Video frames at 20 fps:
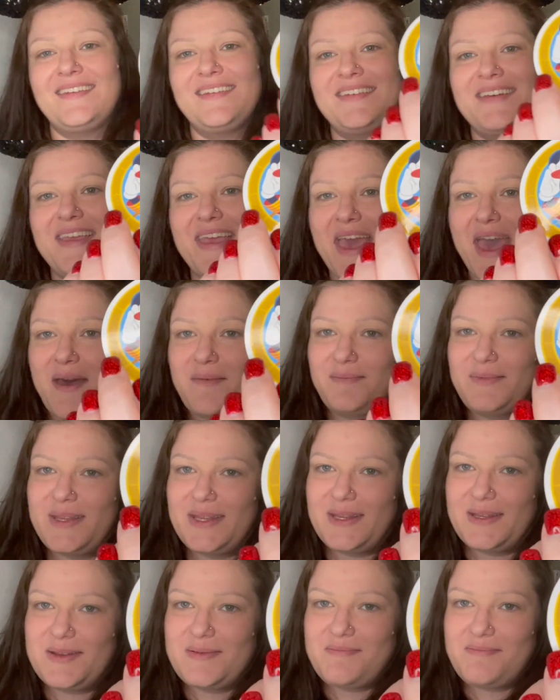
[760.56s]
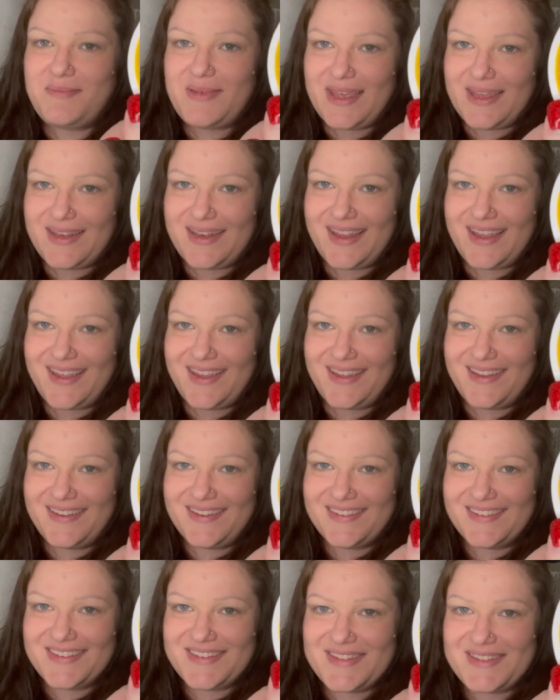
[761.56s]
Captain Minnie.
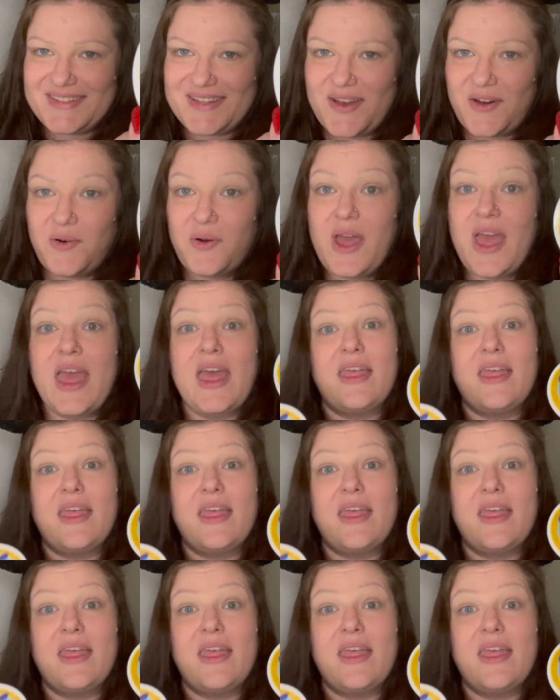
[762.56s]
So